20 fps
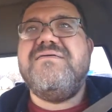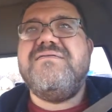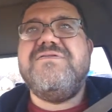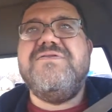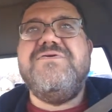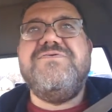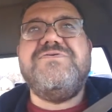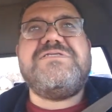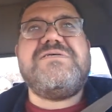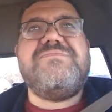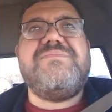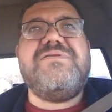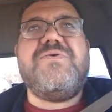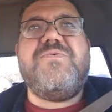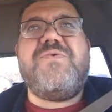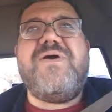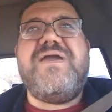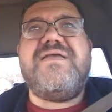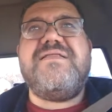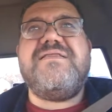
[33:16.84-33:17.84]
lose some of the
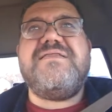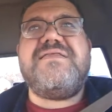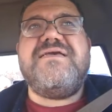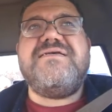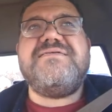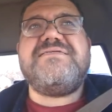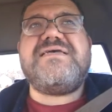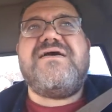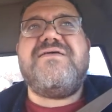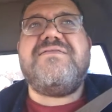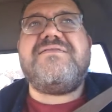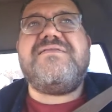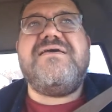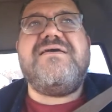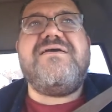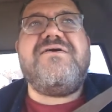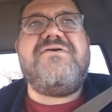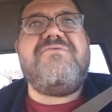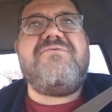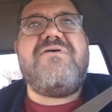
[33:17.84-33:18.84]
weight and things out
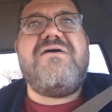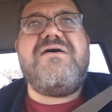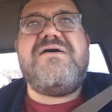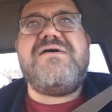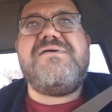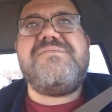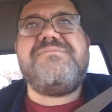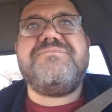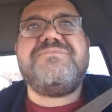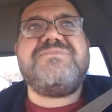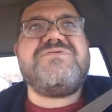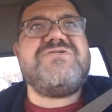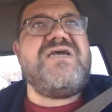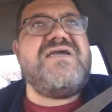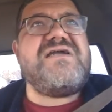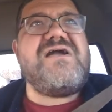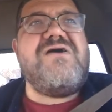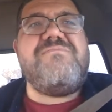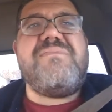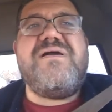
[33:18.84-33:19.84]
there,
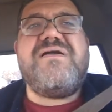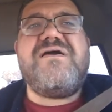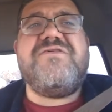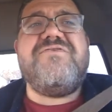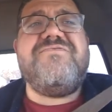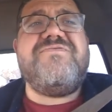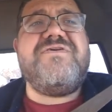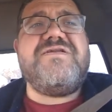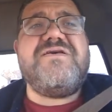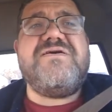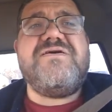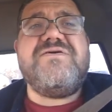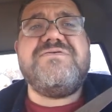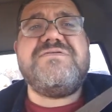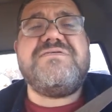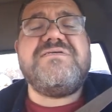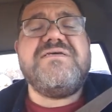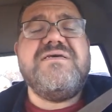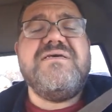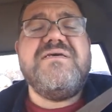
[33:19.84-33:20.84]
check out my other
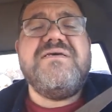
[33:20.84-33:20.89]
videos.